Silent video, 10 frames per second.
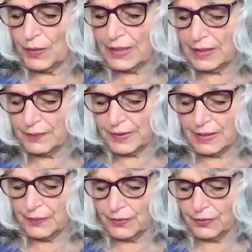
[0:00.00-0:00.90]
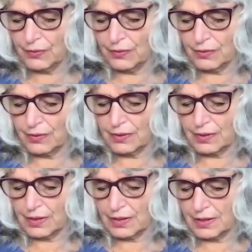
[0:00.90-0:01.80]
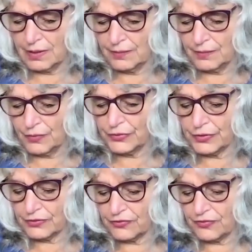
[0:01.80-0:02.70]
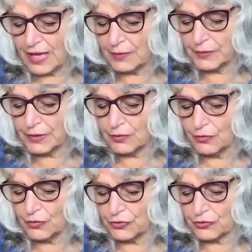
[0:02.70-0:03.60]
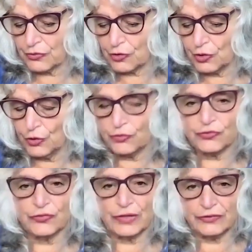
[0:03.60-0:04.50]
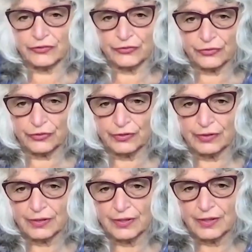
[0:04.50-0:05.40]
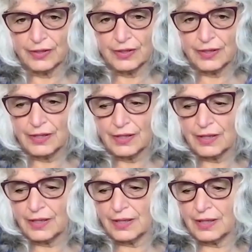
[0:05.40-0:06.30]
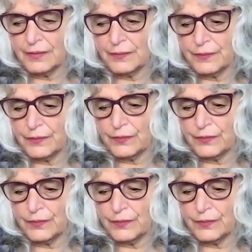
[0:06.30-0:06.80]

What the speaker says: many people, whether it's family or your close friend circle. I